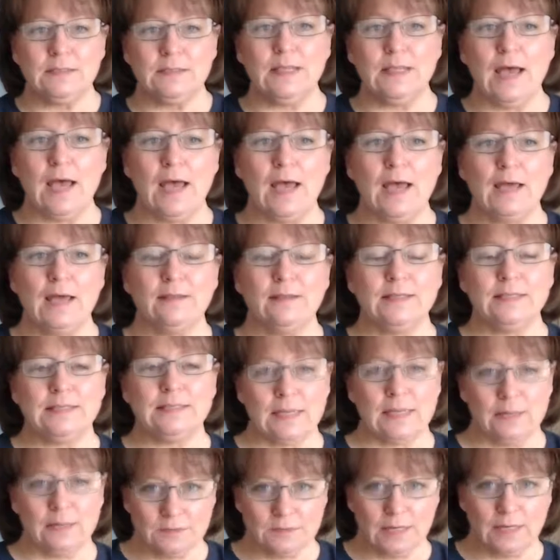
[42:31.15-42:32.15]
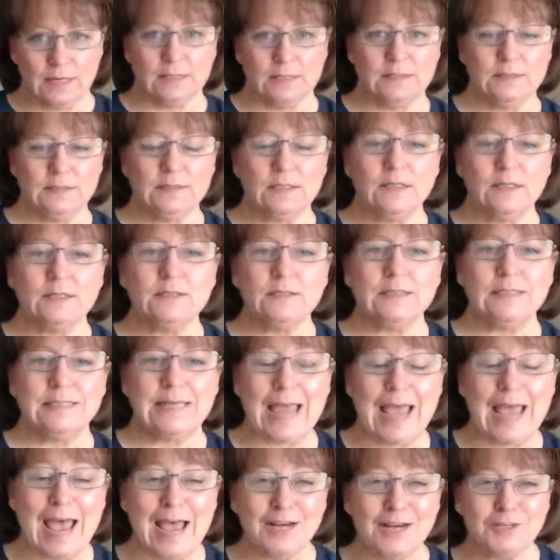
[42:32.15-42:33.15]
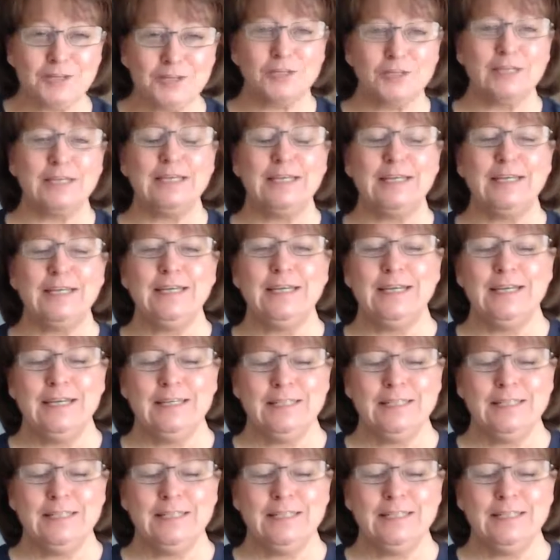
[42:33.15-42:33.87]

that this outside consultant actually